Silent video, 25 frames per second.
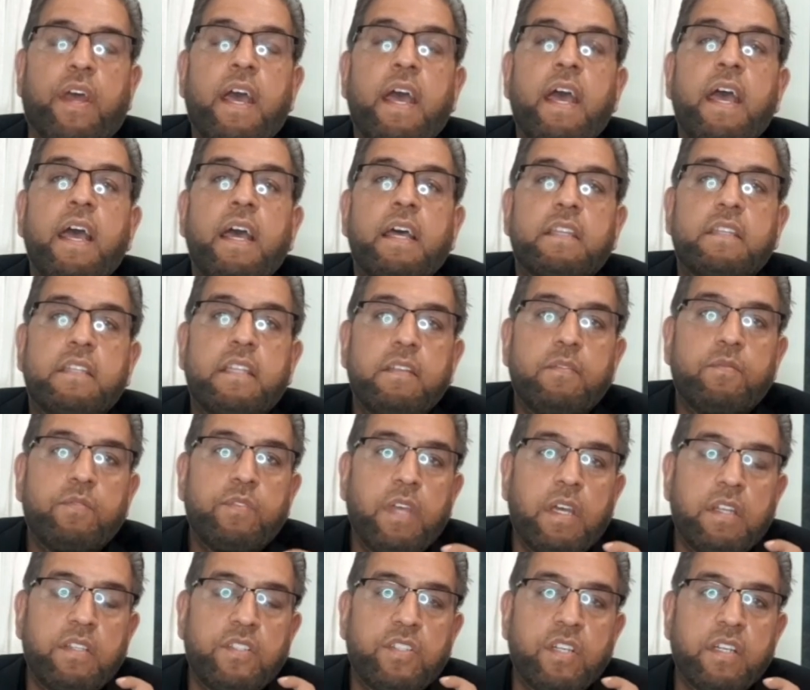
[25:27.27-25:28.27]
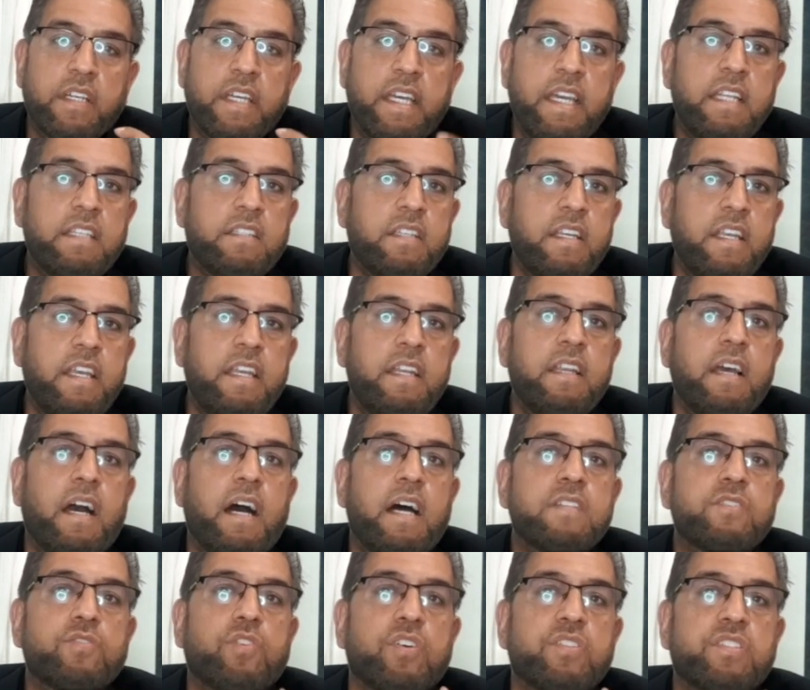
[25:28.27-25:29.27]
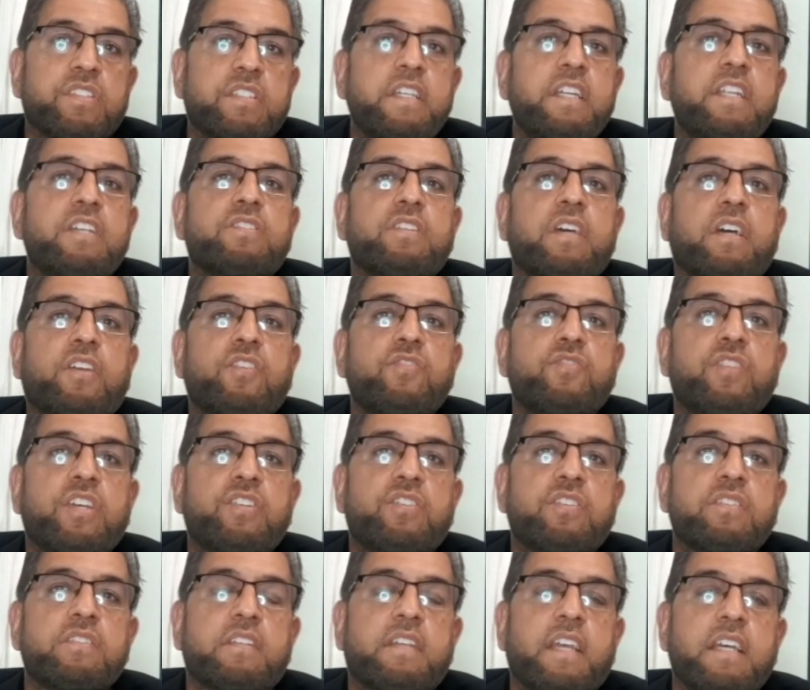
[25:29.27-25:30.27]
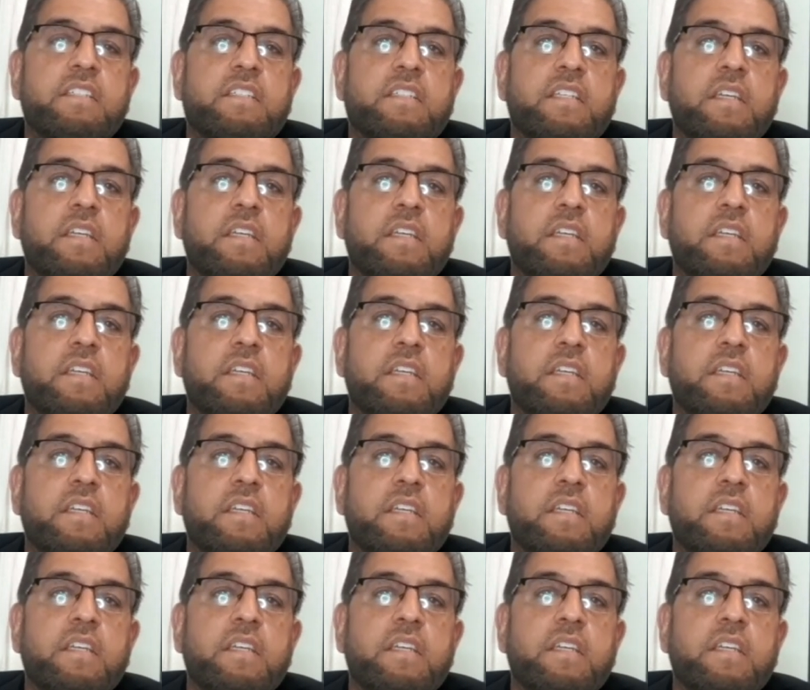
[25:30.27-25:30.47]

The, the Jahangir Tareen has got serious accusations against him.